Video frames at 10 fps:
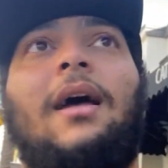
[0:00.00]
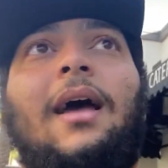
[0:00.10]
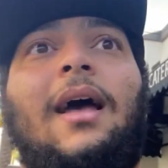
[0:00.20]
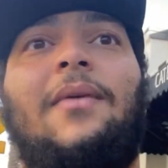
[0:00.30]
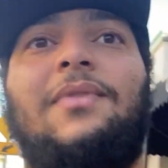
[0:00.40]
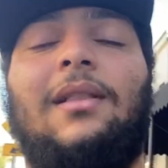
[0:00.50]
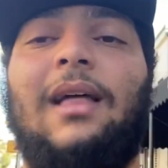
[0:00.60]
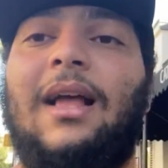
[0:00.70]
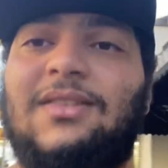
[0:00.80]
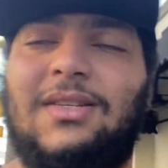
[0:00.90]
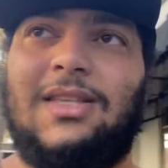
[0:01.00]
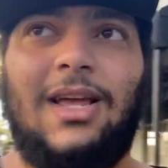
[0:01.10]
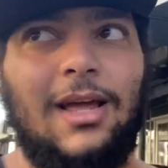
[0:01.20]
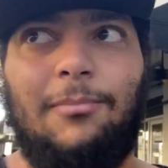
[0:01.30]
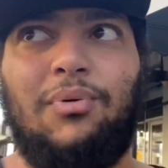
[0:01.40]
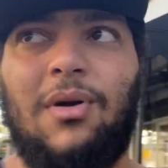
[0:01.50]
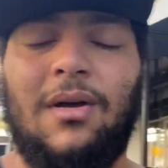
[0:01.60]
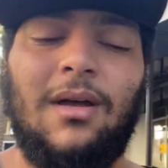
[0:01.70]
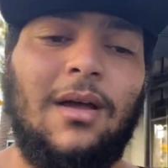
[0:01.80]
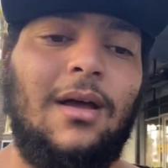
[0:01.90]
And the last tip,
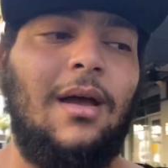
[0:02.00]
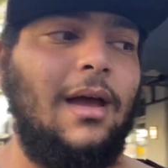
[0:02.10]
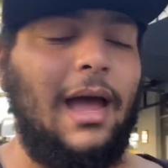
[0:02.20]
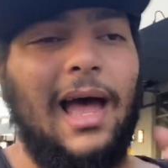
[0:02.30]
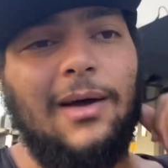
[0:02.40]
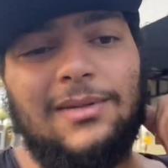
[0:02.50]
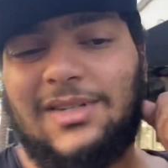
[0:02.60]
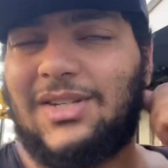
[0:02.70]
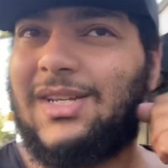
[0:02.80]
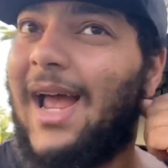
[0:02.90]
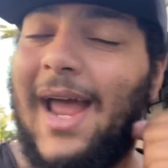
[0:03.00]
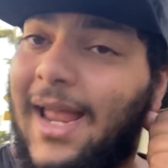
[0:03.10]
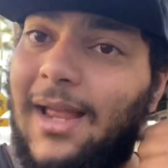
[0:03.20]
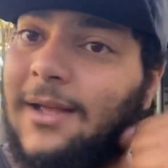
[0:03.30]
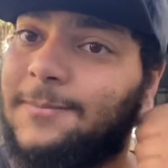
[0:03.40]
I would say,